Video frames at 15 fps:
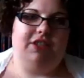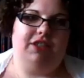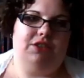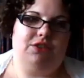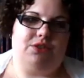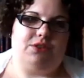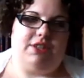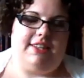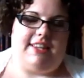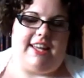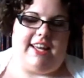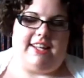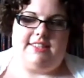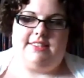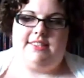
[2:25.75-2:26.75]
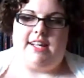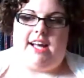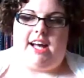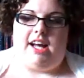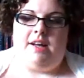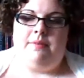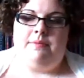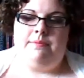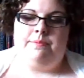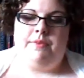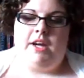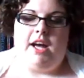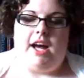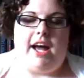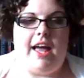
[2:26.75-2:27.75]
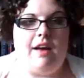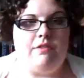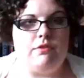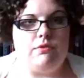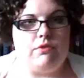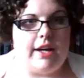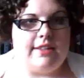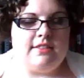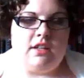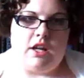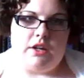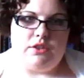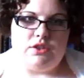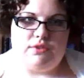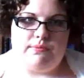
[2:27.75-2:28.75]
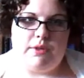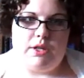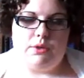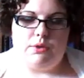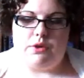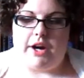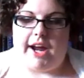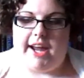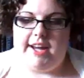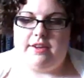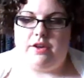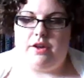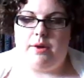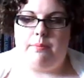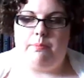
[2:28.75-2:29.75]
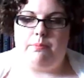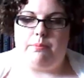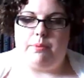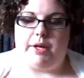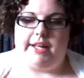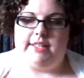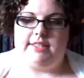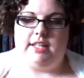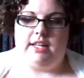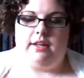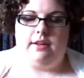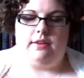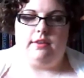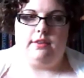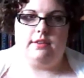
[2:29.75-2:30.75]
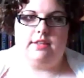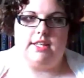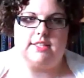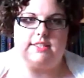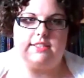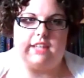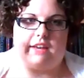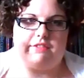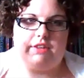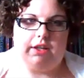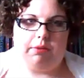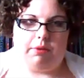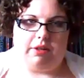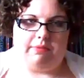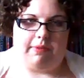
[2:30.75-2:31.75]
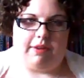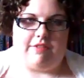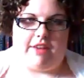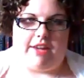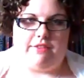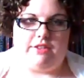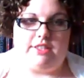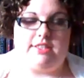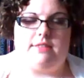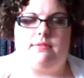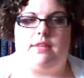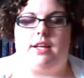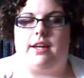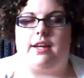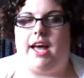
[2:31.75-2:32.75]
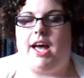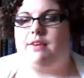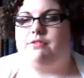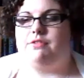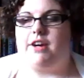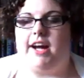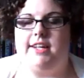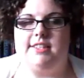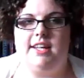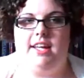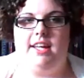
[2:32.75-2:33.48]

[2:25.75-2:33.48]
enjoyed this. I haven't read loads of middle grade, but this is definitely one of my favourites that I have read.